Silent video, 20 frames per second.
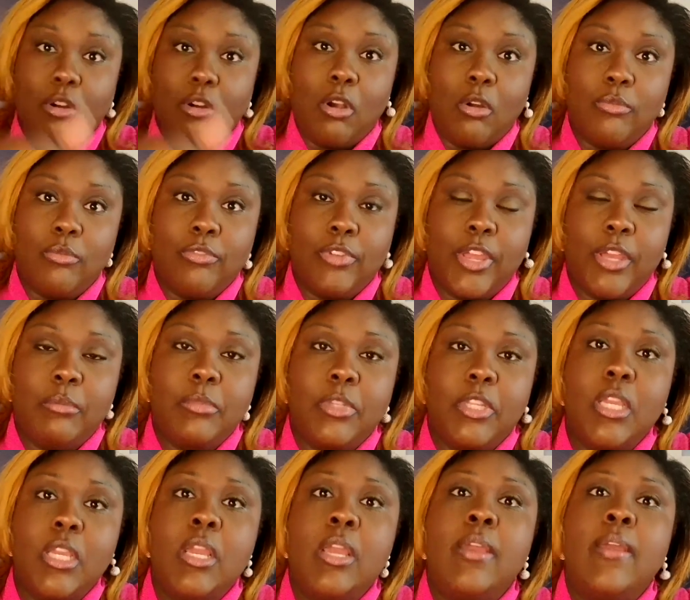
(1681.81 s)
own
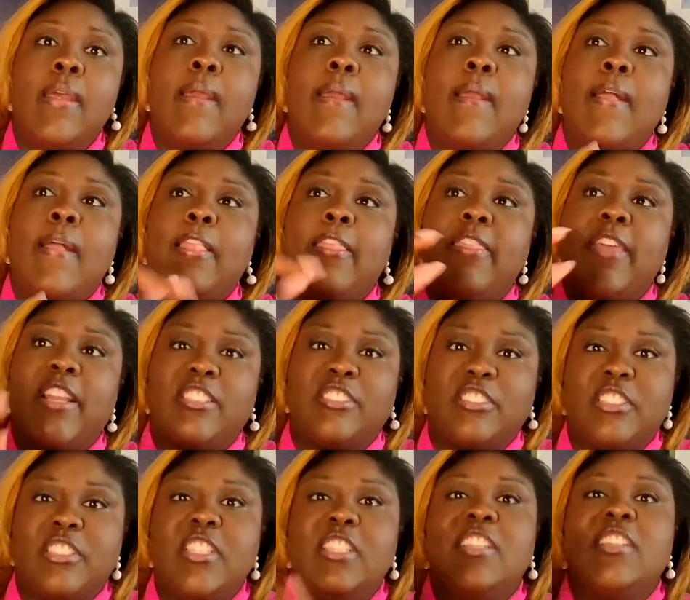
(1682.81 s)
family, that
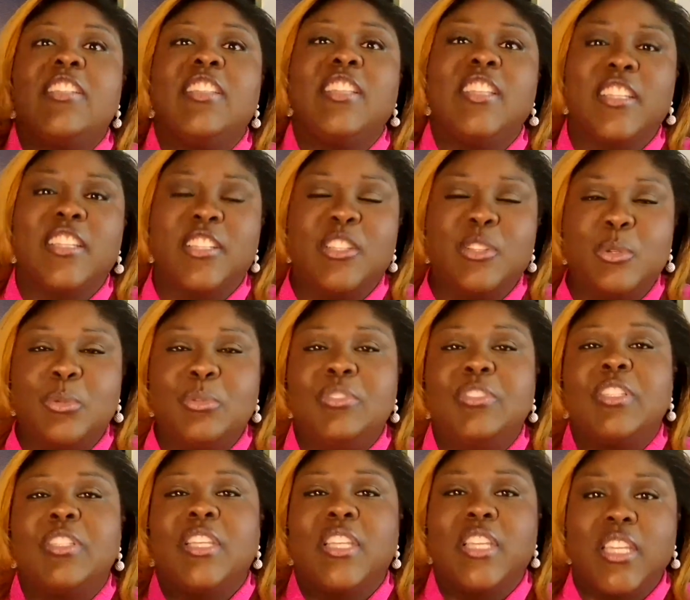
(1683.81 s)
she could then use
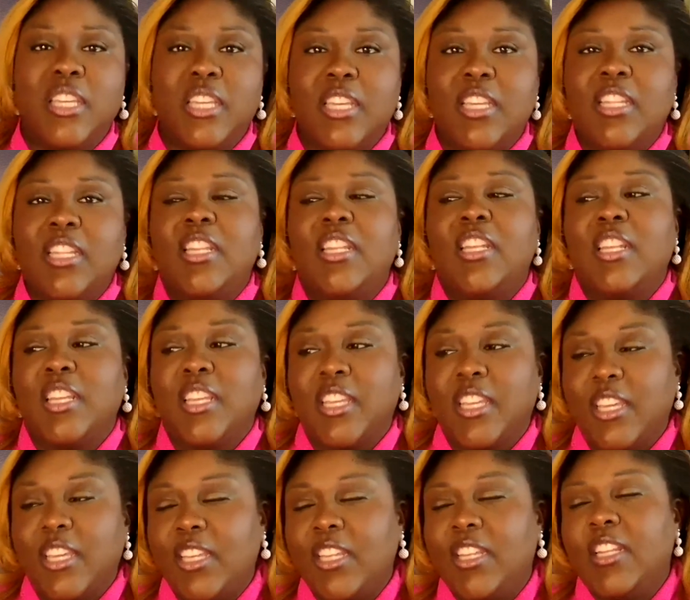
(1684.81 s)
again and
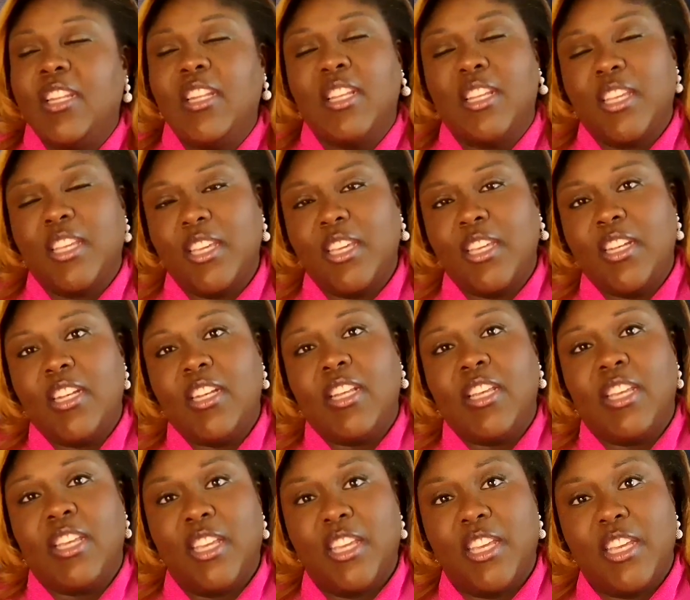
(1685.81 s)
again and again and
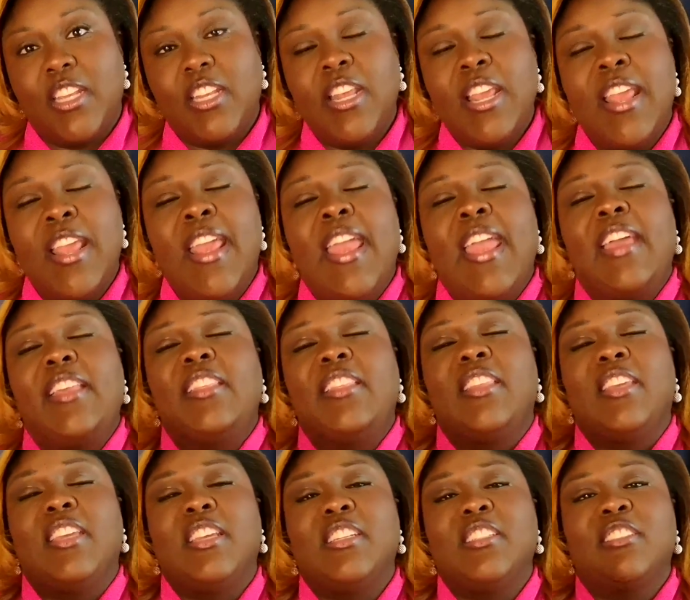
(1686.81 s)
again. And
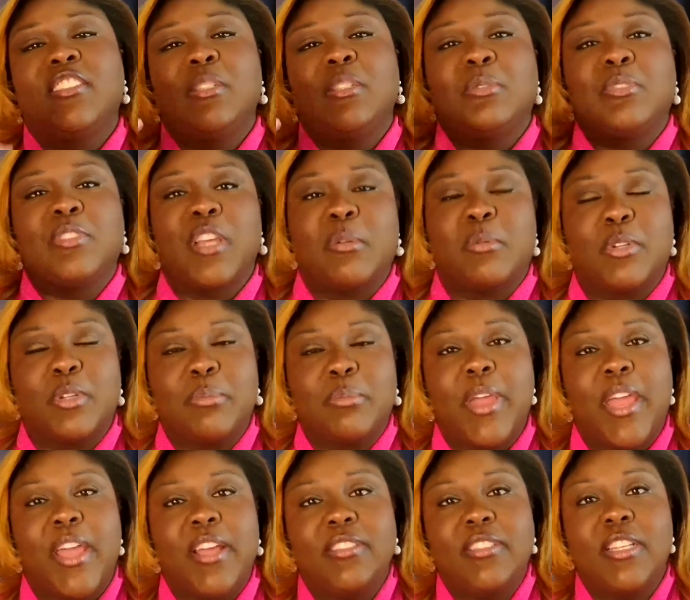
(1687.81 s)
then she was able to
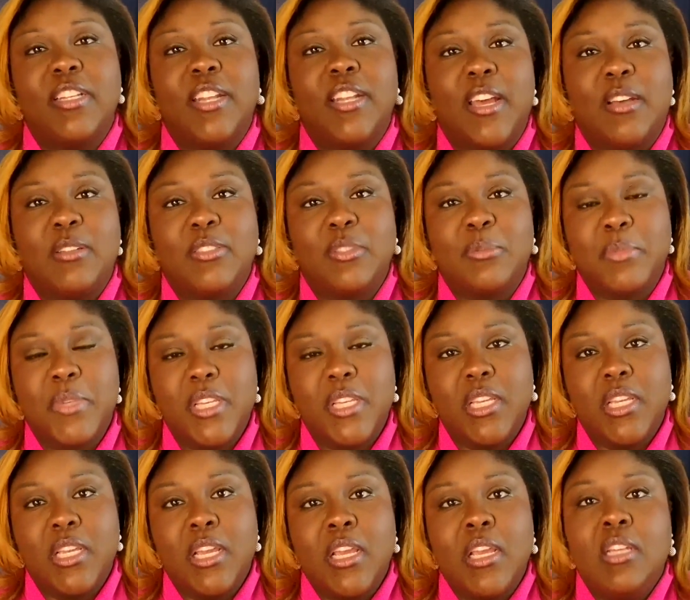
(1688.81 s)
pass that down to me.
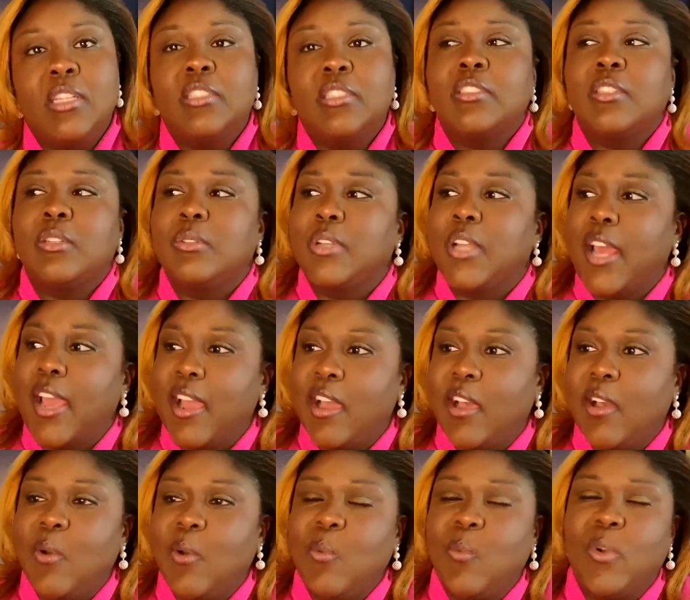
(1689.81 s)
So
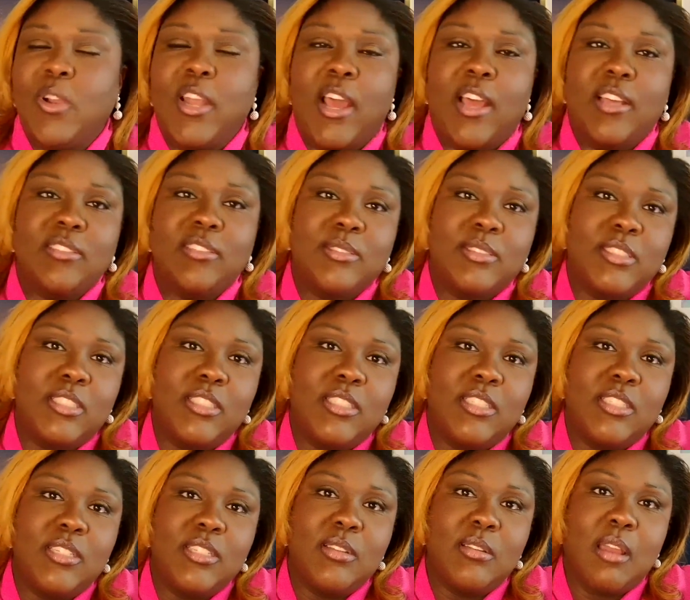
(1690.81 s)
now when I
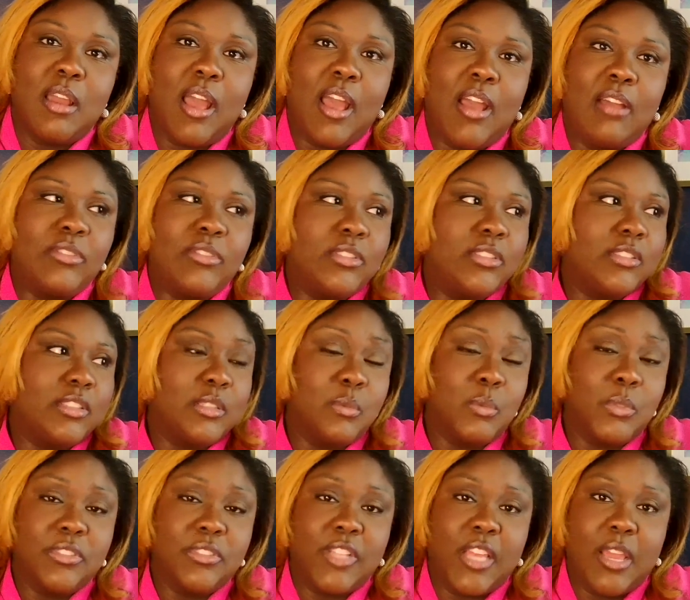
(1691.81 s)
see obviously
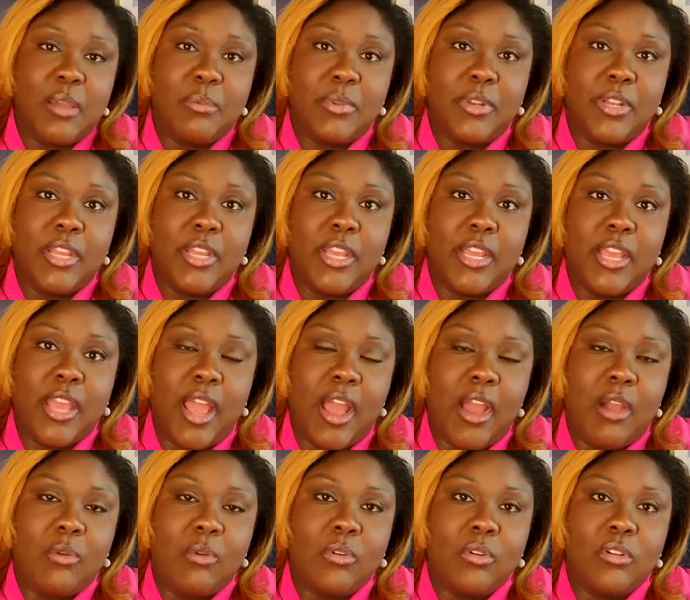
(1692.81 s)
what's happening in
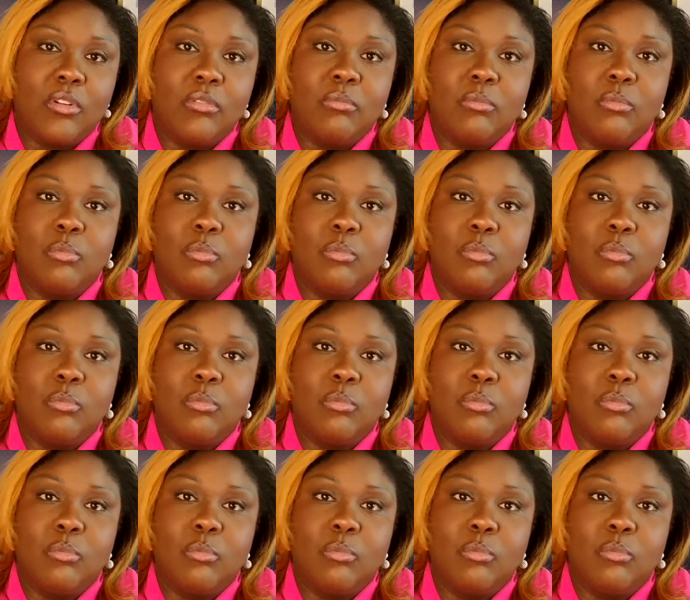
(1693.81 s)
our